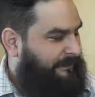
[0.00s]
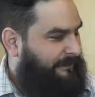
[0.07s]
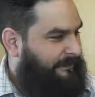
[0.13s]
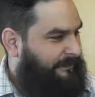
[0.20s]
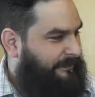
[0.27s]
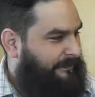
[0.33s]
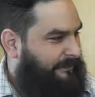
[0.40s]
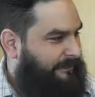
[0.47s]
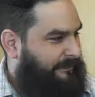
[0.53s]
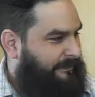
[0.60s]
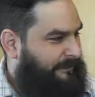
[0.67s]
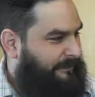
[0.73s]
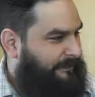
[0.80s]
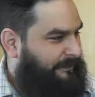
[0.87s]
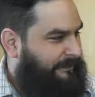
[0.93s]

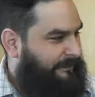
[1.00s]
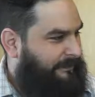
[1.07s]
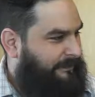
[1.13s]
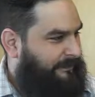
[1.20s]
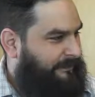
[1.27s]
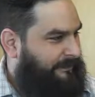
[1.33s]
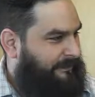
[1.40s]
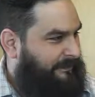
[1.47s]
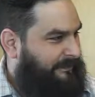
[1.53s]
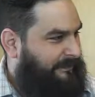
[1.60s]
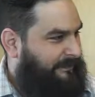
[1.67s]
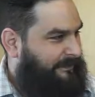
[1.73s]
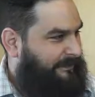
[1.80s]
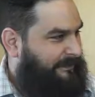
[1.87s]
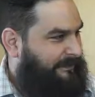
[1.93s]

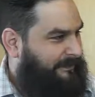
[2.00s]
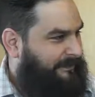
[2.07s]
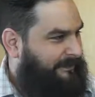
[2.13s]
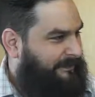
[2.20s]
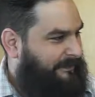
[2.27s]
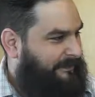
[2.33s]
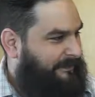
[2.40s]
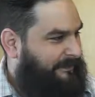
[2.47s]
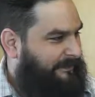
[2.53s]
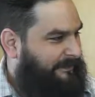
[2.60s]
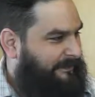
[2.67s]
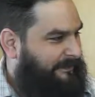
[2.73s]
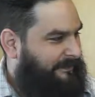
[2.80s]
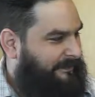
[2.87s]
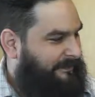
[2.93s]

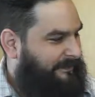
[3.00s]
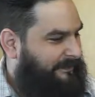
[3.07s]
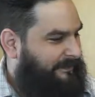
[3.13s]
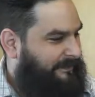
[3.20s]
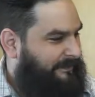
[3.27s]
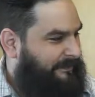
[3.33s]
(silent)